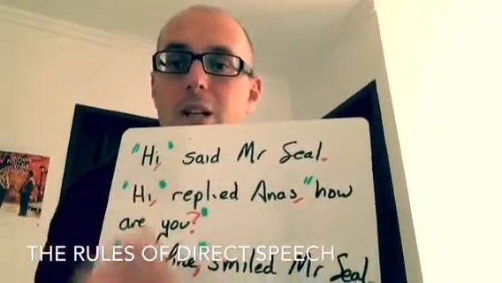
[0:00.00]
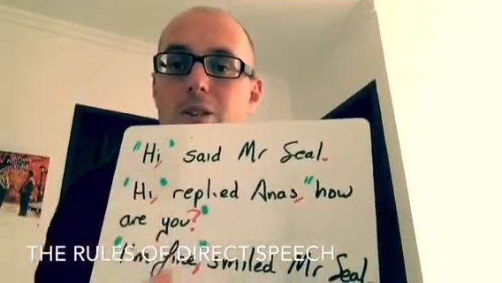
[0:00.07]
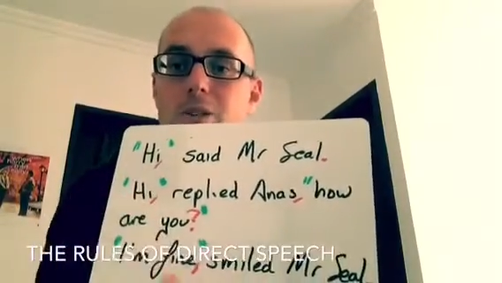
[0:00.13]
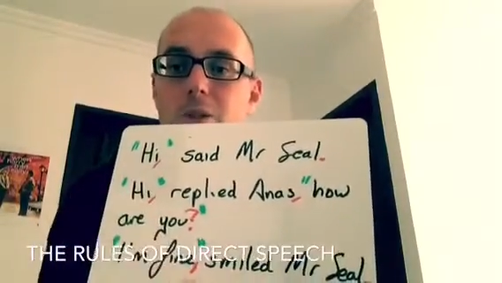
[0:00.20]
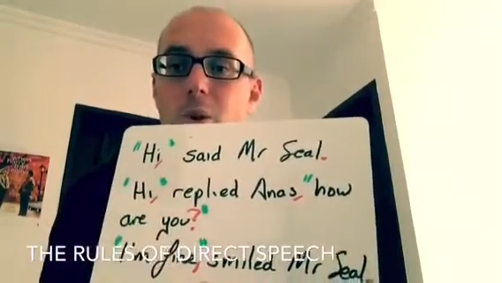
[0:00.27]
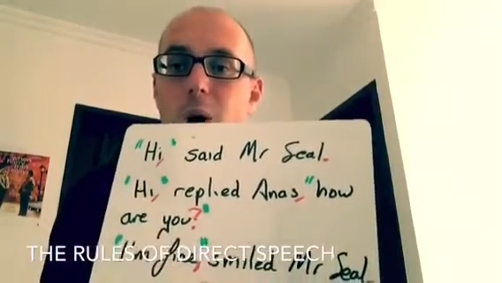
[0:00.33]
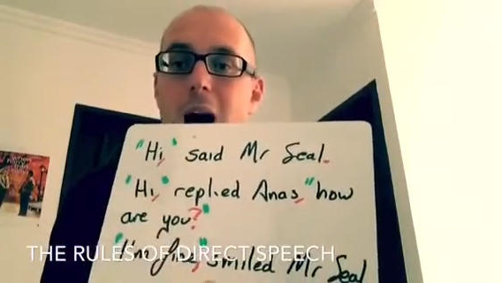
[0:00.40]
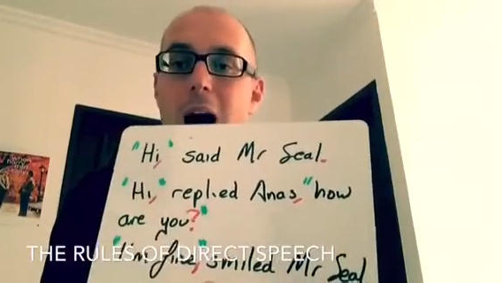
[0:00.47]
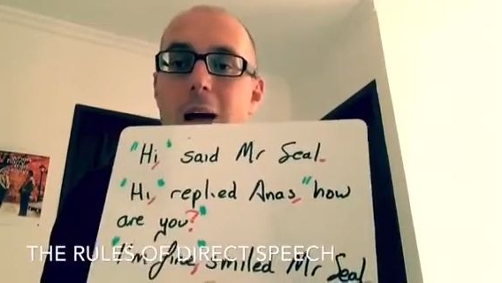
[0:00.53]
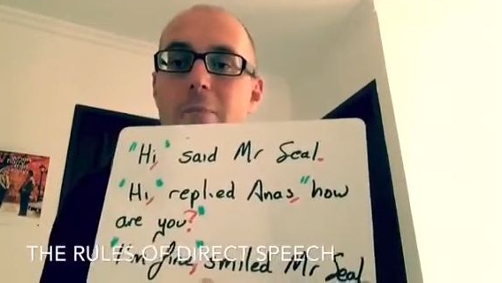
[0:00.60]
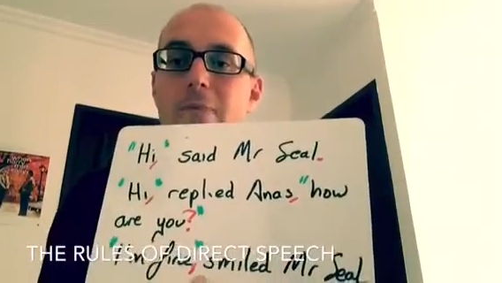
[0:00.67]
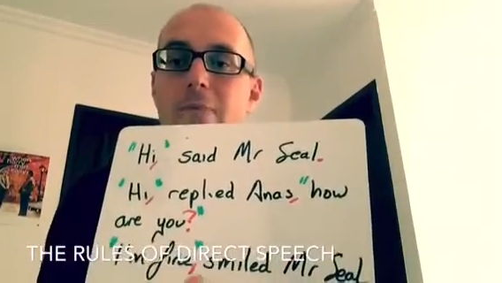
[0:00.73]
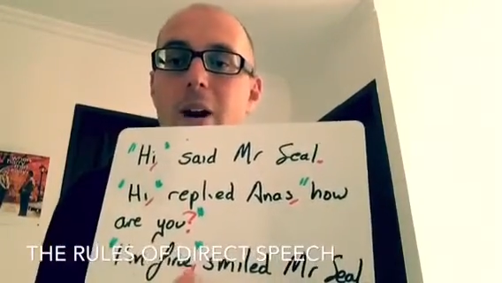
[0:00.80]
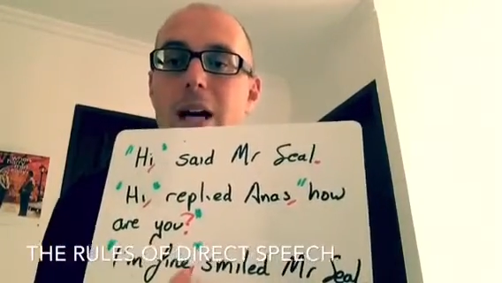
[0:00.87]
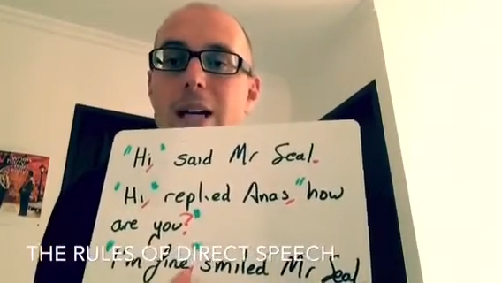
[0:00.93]
So, "I'm
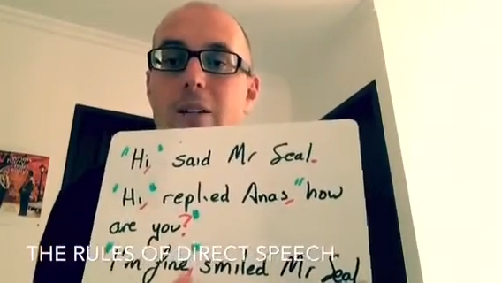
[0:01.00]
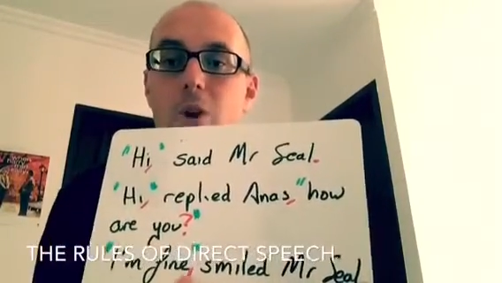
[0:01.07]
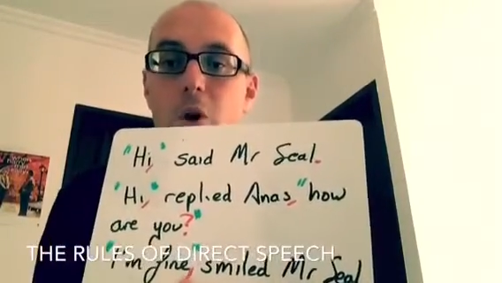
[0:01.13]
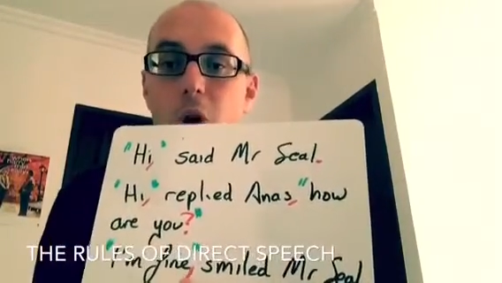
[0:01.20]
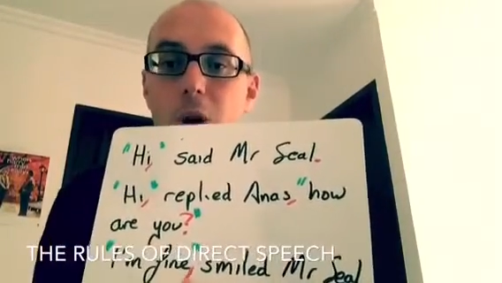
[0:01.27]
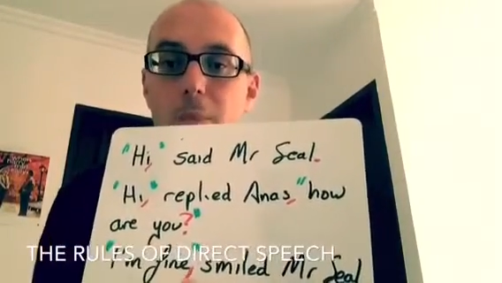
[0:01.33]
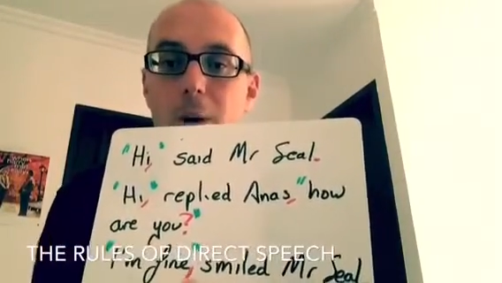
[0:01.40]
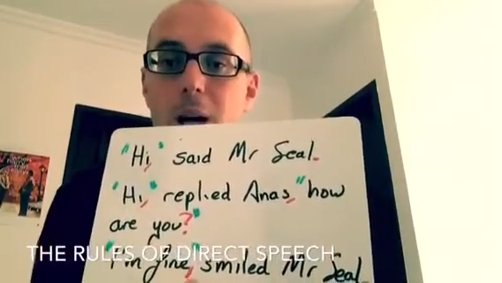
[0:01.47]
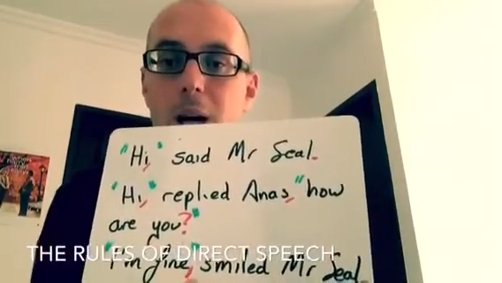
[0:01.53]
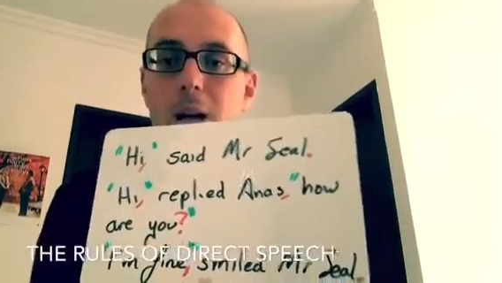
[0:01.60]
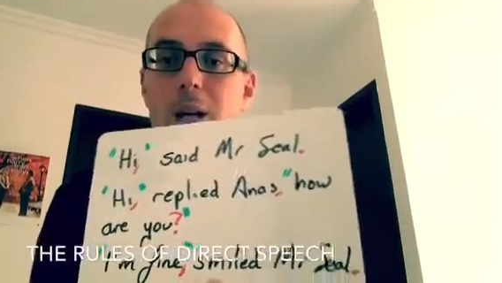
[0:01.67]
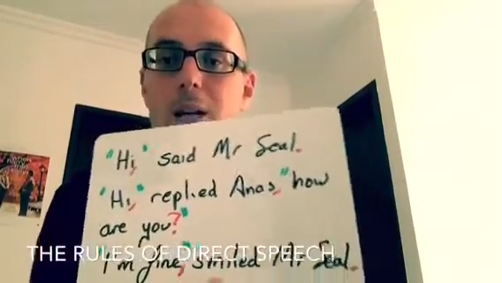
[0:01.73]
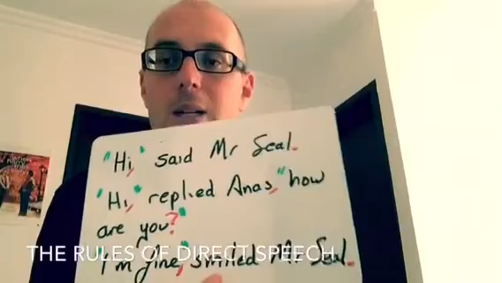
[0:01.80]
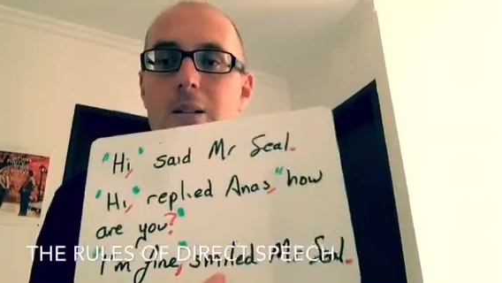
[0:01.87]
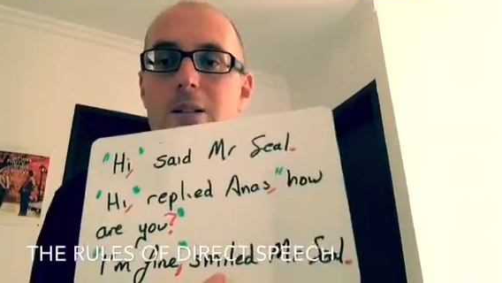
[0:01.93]
fine, comma,
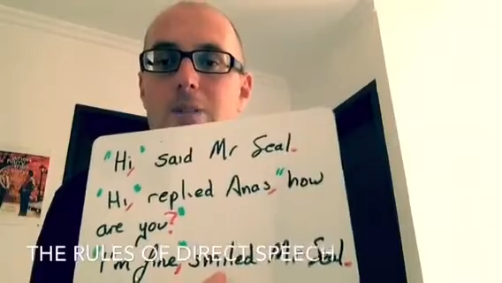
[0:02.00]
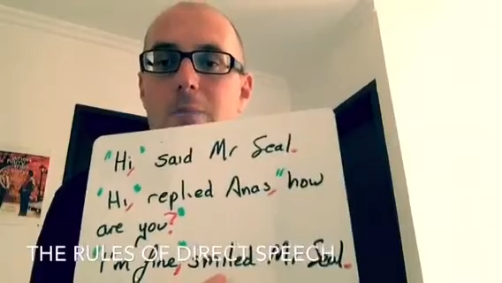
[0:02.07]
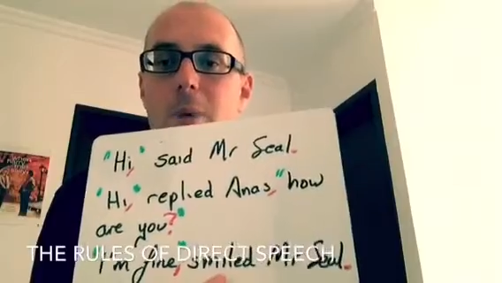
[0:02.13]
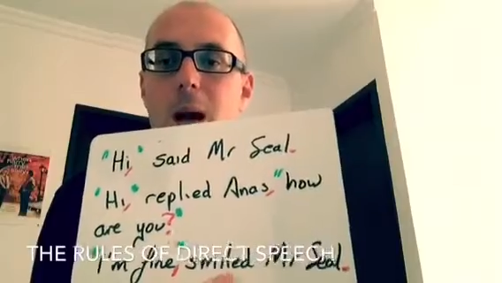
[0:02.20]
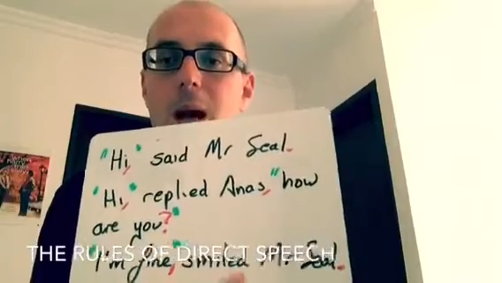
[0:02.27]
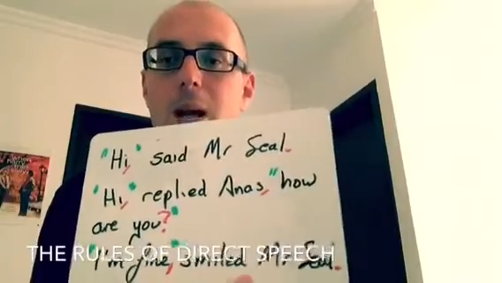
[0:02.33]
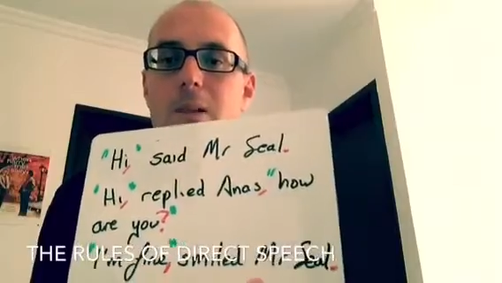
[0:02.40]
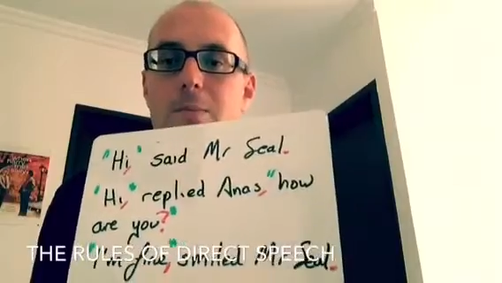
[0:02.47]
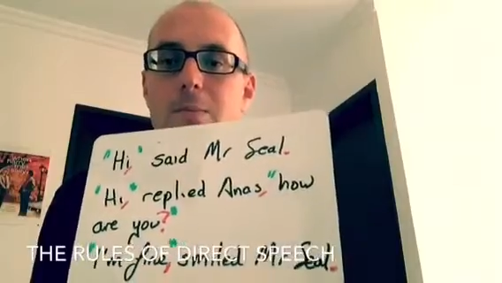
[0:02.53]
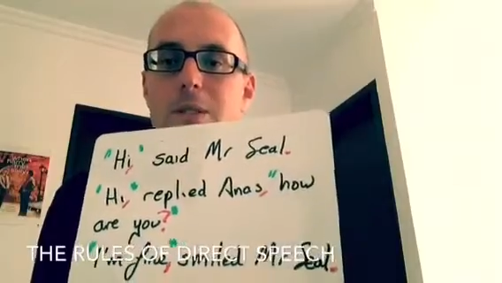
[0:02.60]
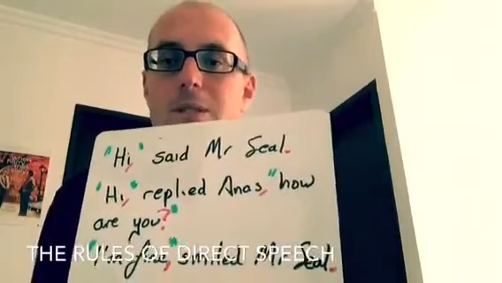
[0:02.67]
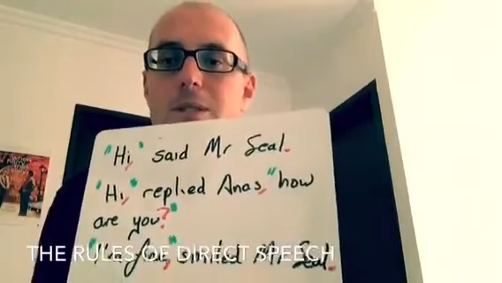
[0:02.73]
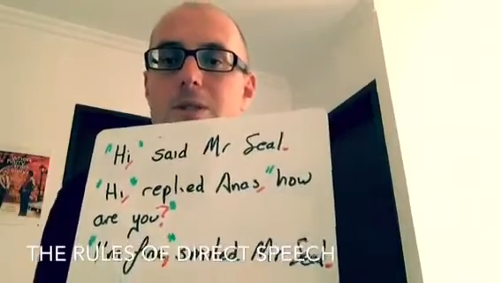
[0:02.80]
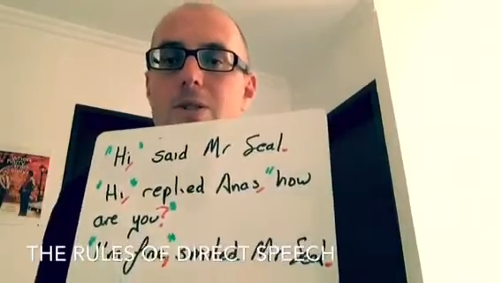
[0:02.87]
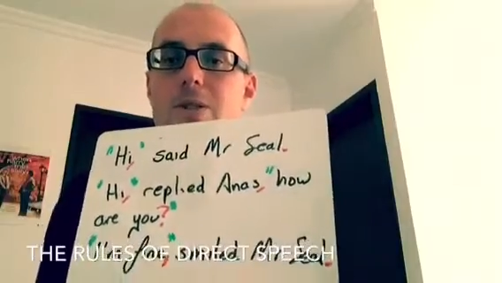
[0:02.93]
smiled
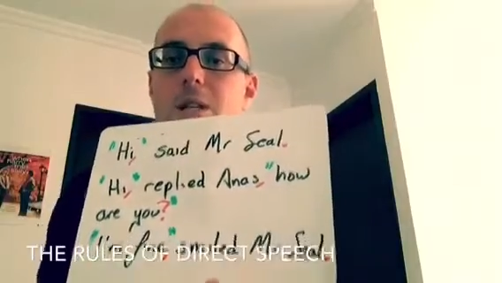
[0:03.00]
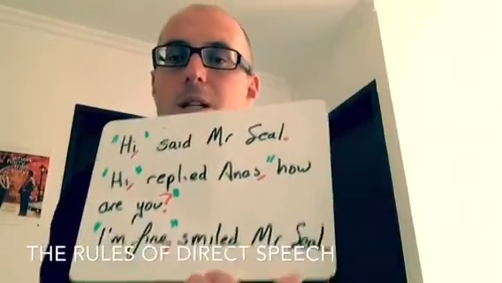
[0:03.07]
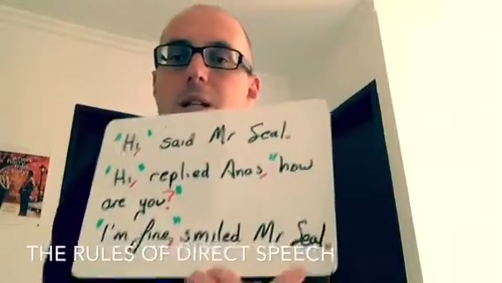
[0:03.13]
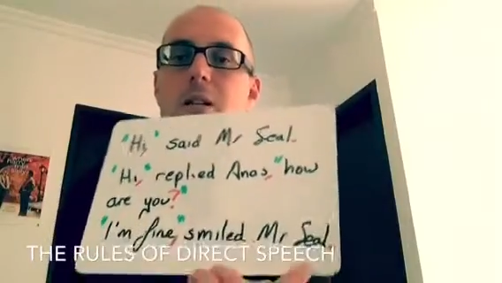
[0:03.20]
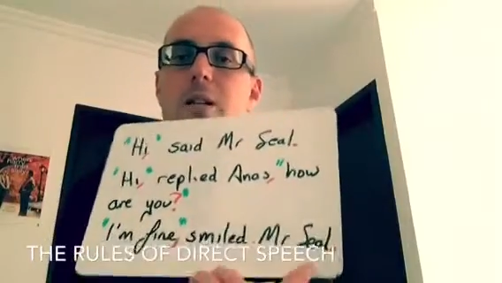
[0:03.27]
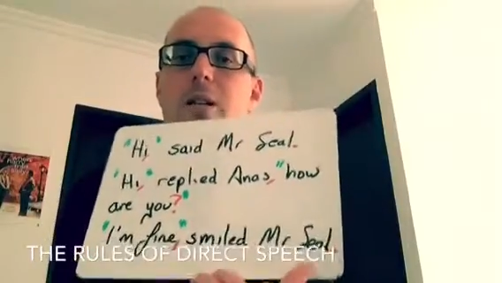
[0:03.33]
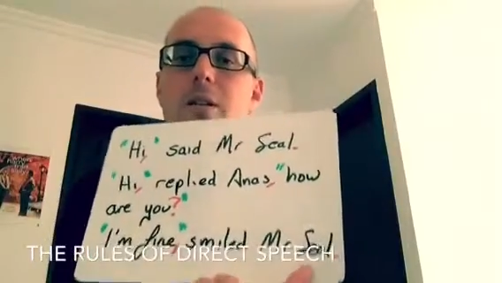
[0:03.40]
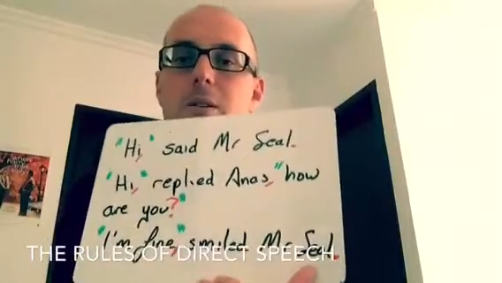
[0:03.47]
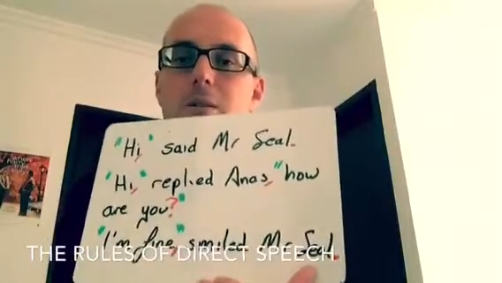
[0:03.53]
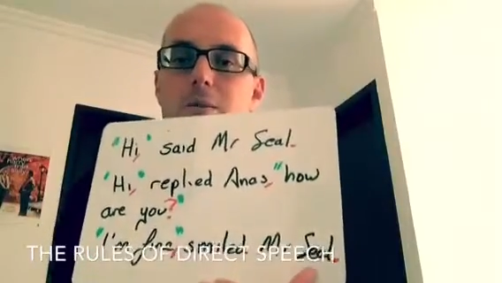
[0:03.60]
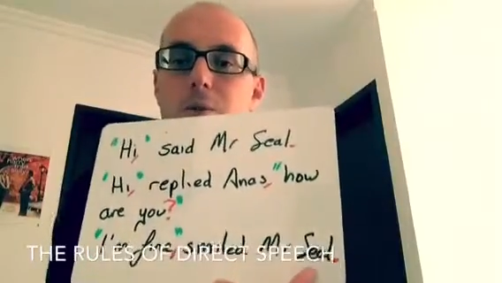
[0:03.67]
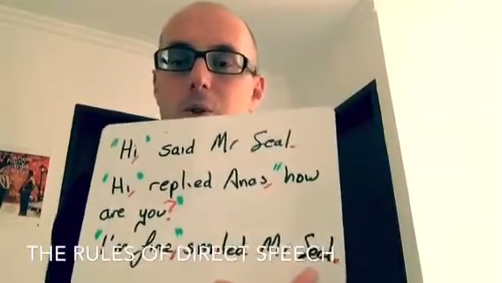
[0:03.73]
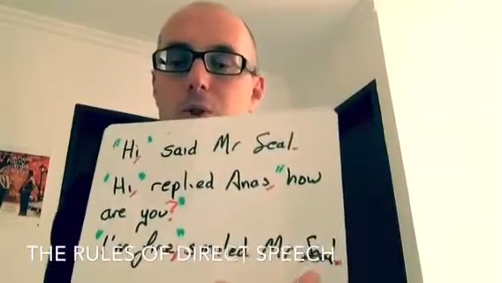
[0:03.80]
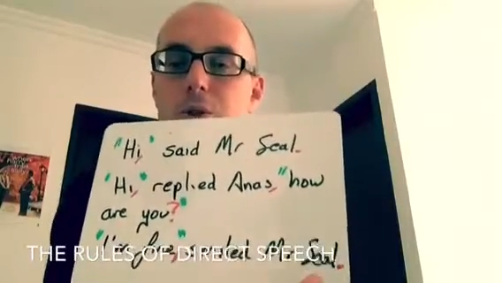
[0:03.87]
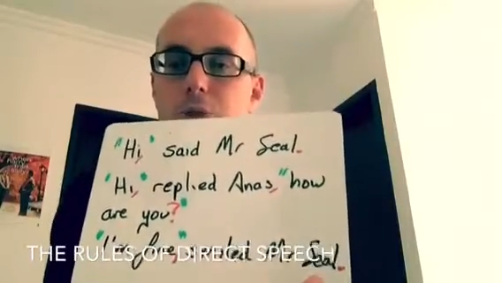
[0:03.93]
Mr. Seal,"
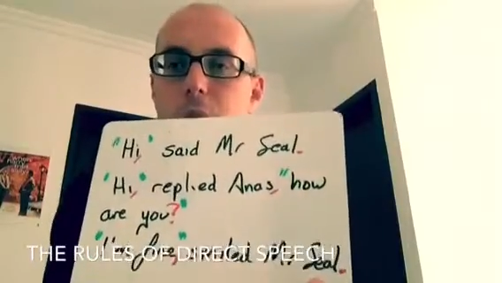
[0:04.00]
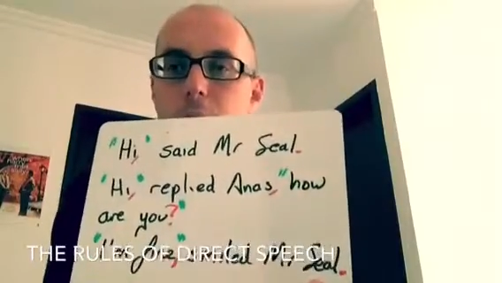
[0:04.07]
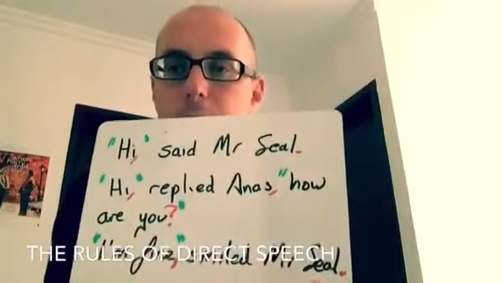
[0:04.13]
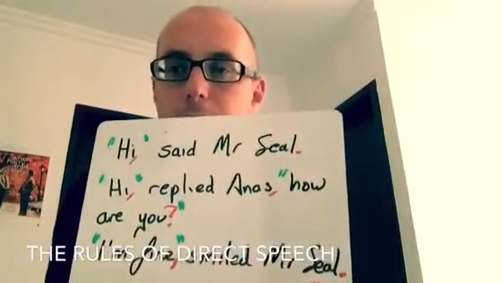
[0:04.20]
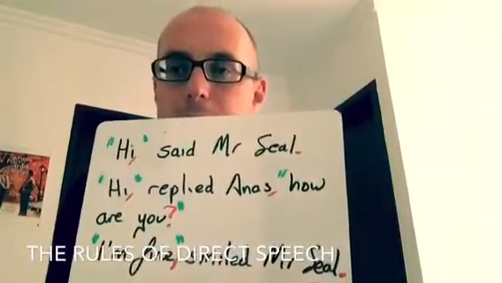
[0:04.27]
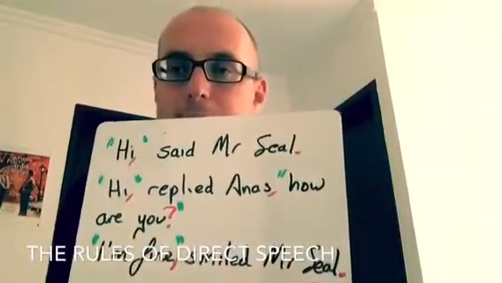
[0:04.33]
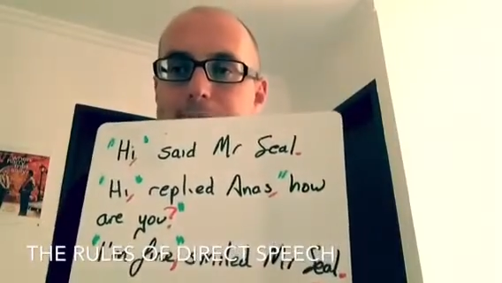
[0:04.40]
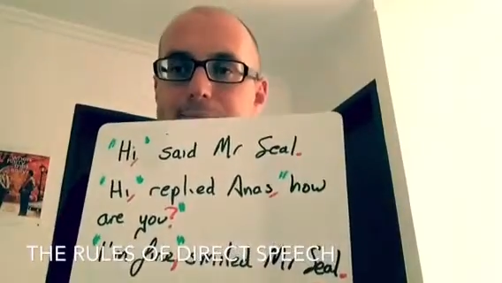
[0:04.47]
full stop.